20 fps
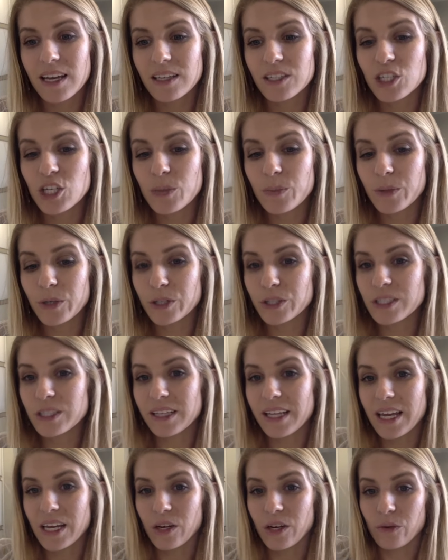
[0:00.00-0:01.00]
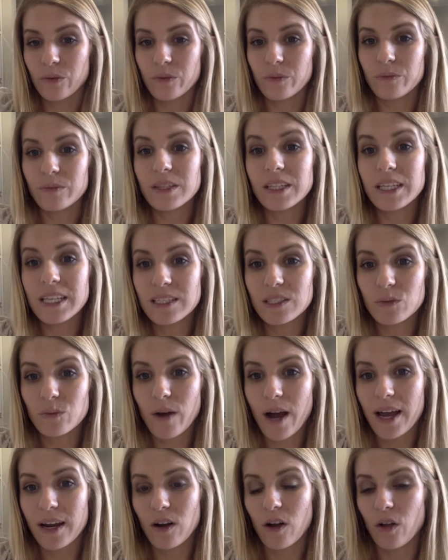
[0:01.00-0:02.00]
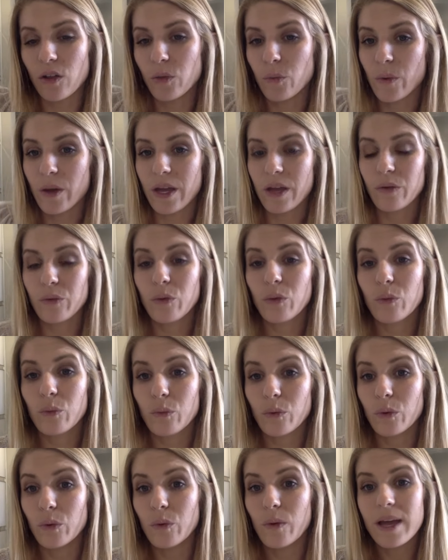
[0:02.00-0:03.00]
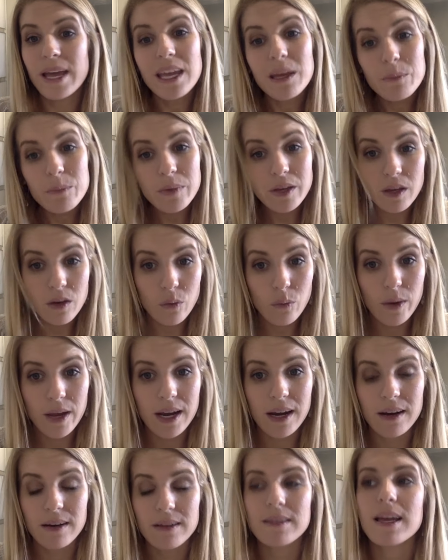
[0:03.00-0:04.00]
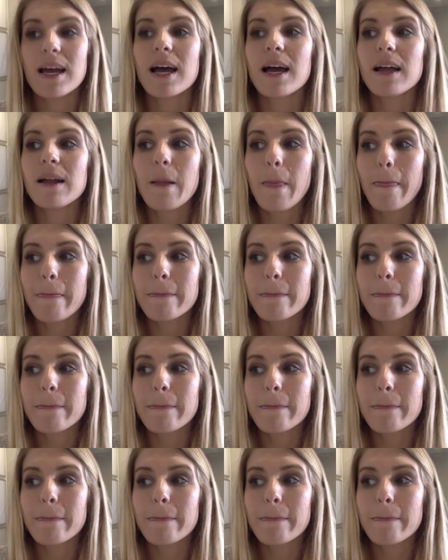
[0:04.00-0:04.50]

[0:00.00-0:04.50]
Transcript: cheaper to let your lease ride all the way through, and be aware that